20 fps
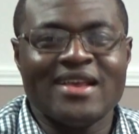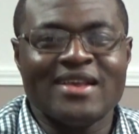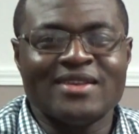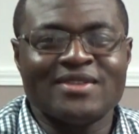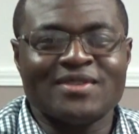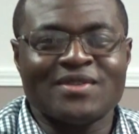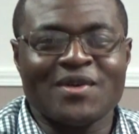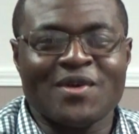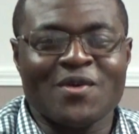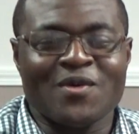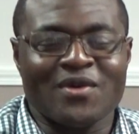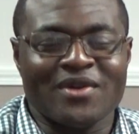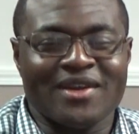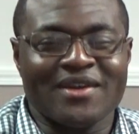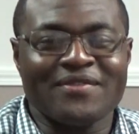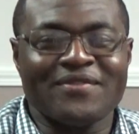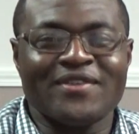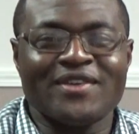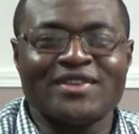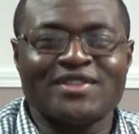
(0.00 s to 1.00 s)
So when I
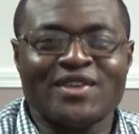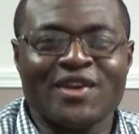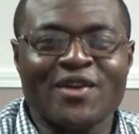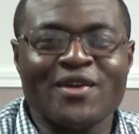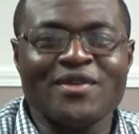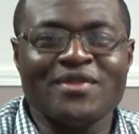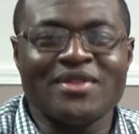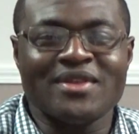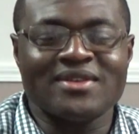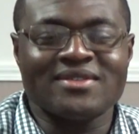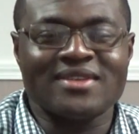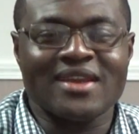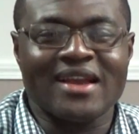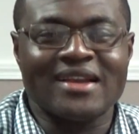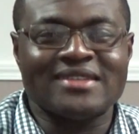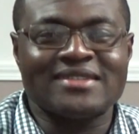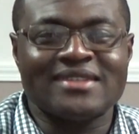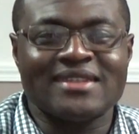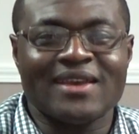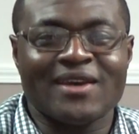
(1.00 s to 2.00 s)
first heard this,
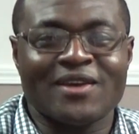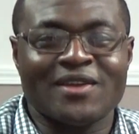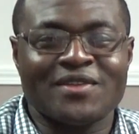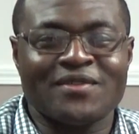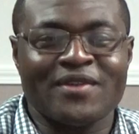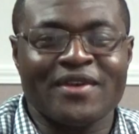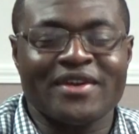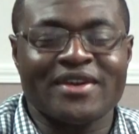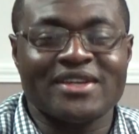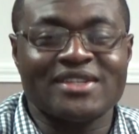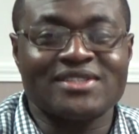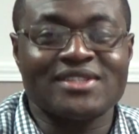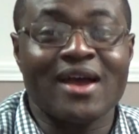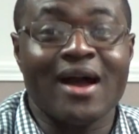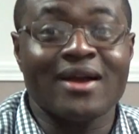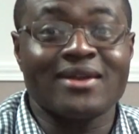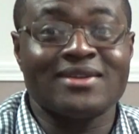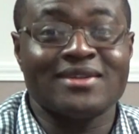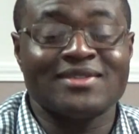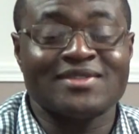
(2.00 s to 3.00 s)
actually, I was very
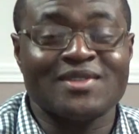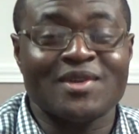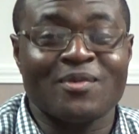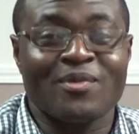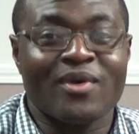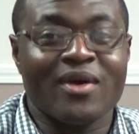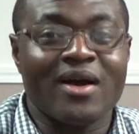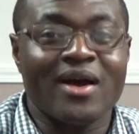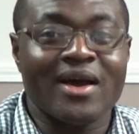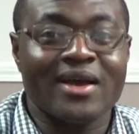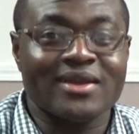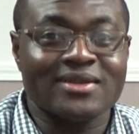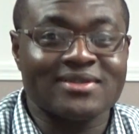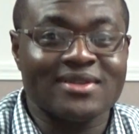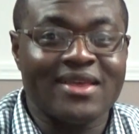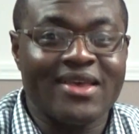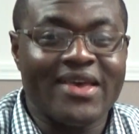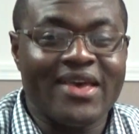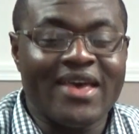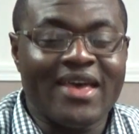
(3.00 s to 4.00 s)
shocked and surprised.
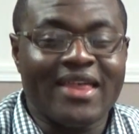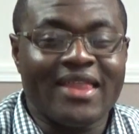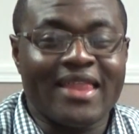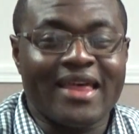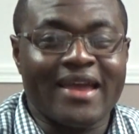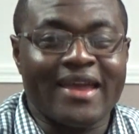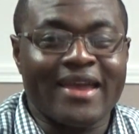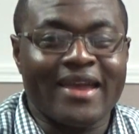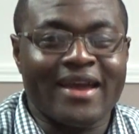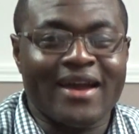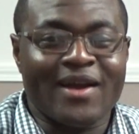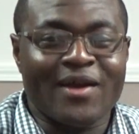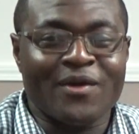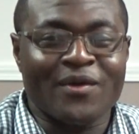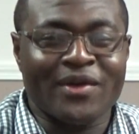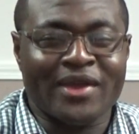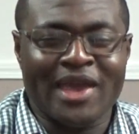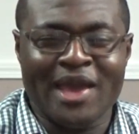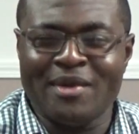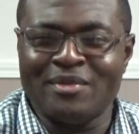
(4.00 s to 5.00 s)
Like,
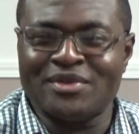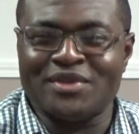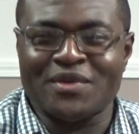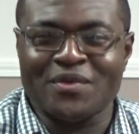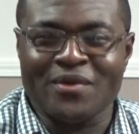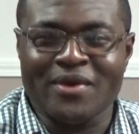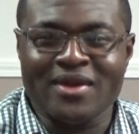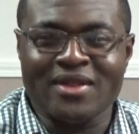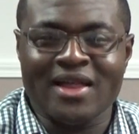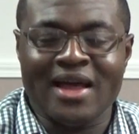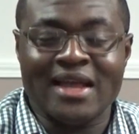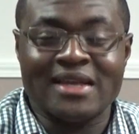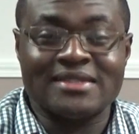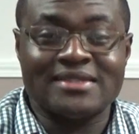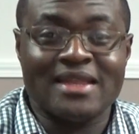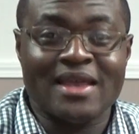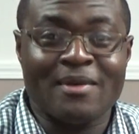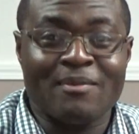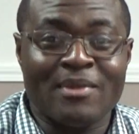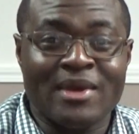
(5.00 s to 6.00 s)
I came to
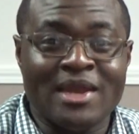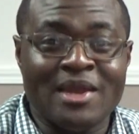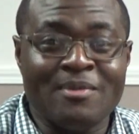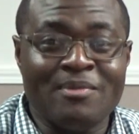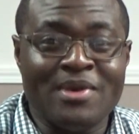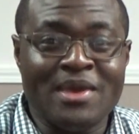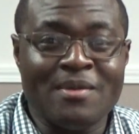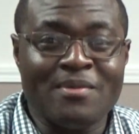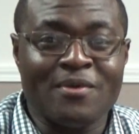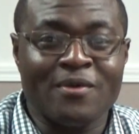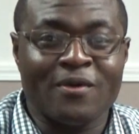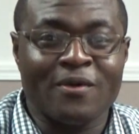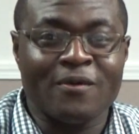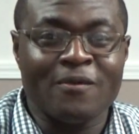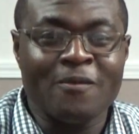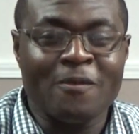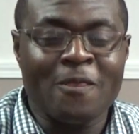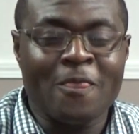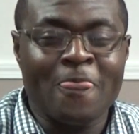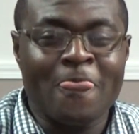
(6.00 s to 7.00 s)
realize that many people,
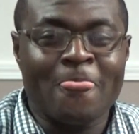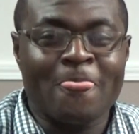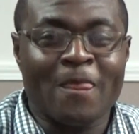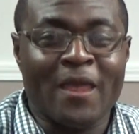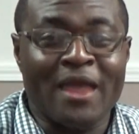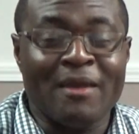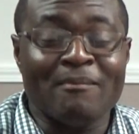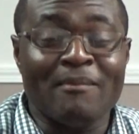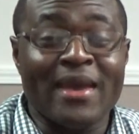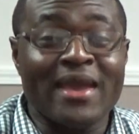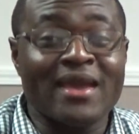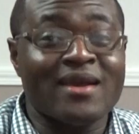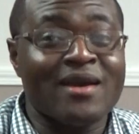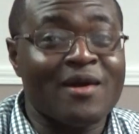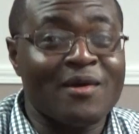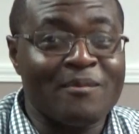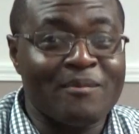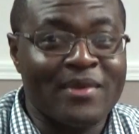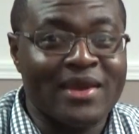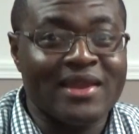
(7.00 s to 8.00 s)
they make
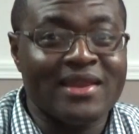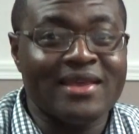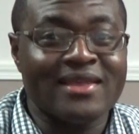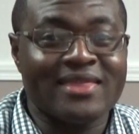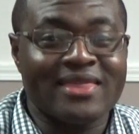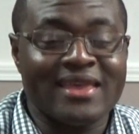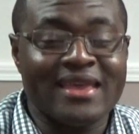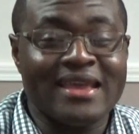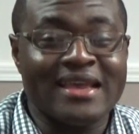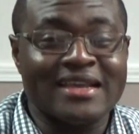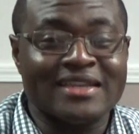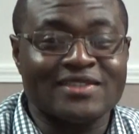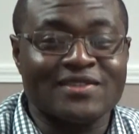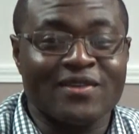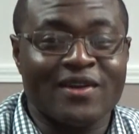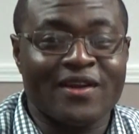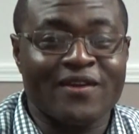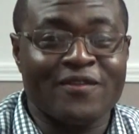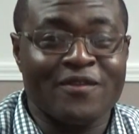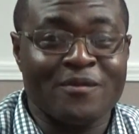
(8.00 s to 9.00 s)
up many things,
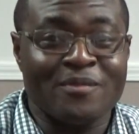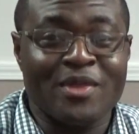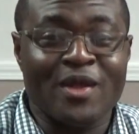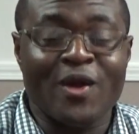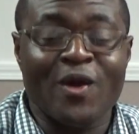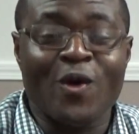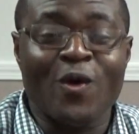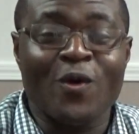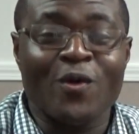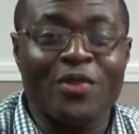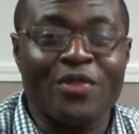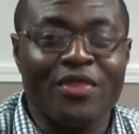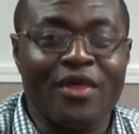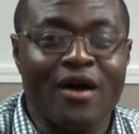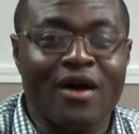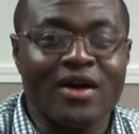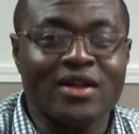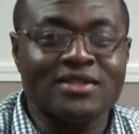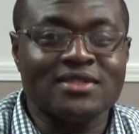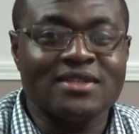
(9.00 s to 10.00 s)
right, from their own
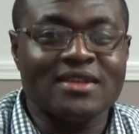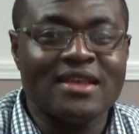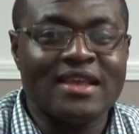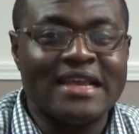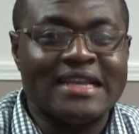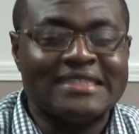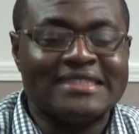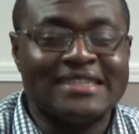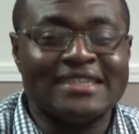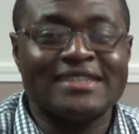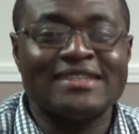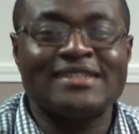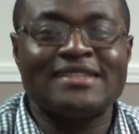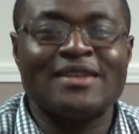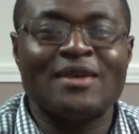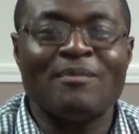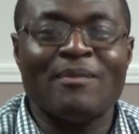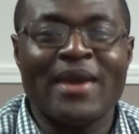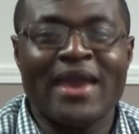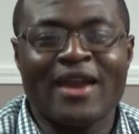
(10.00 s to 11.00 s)
thoughts just
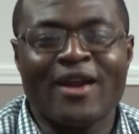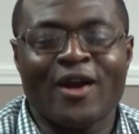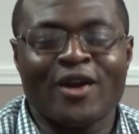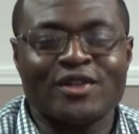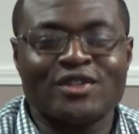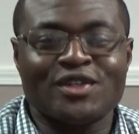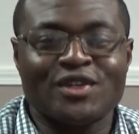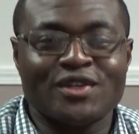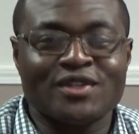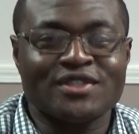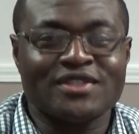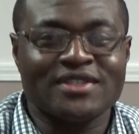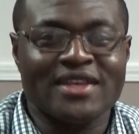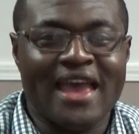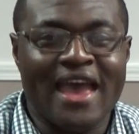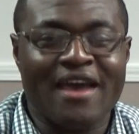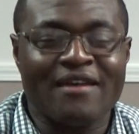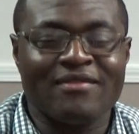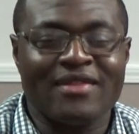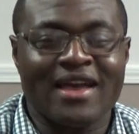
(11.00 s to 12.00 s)
to make our church
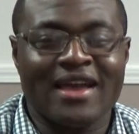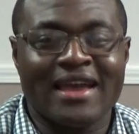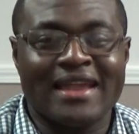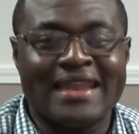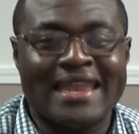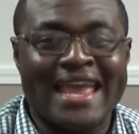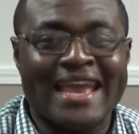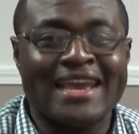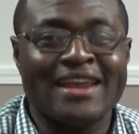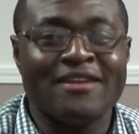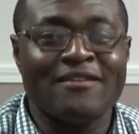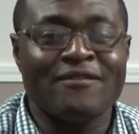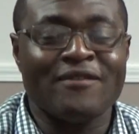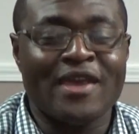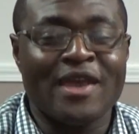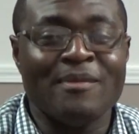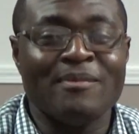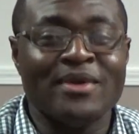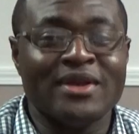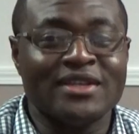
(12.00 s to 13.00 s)
have like a negative
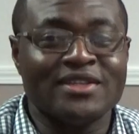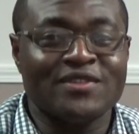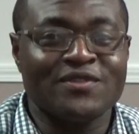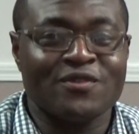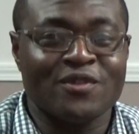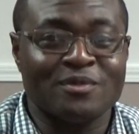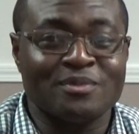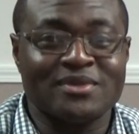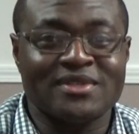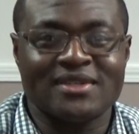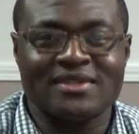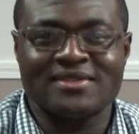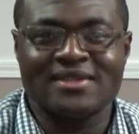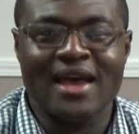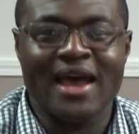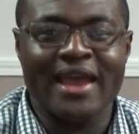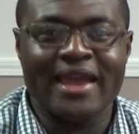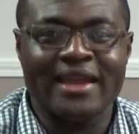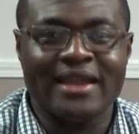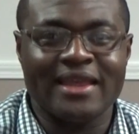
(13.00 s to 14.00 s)
image from
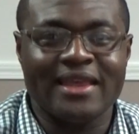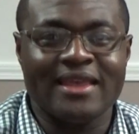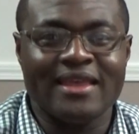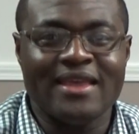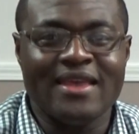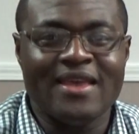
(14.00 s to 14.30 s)
society.